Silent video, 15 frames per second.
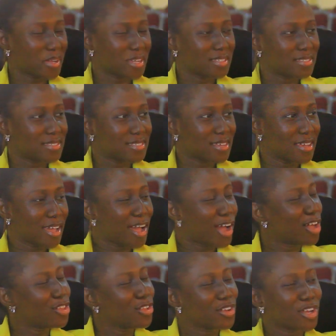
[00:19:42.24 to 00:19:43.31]
Great.
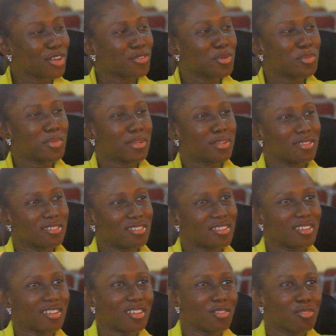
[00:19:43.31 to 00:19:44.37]
How long have you
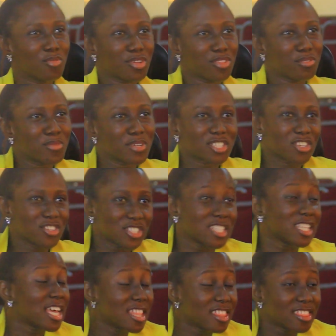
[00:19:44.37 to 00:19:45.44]
been with
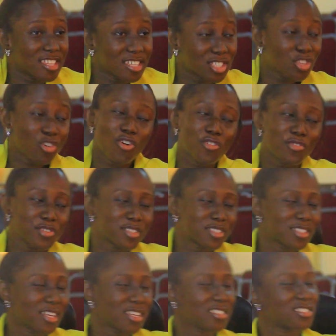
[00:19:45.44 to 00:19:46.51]
Wisconsin in this
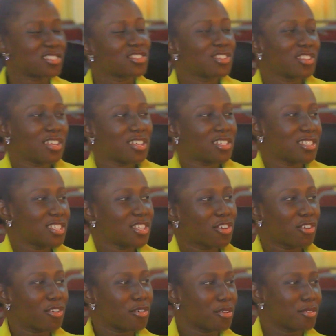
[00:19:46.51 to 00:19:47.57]
office as a
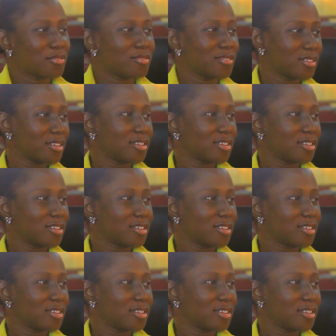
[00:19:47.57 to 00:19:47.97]
CEO?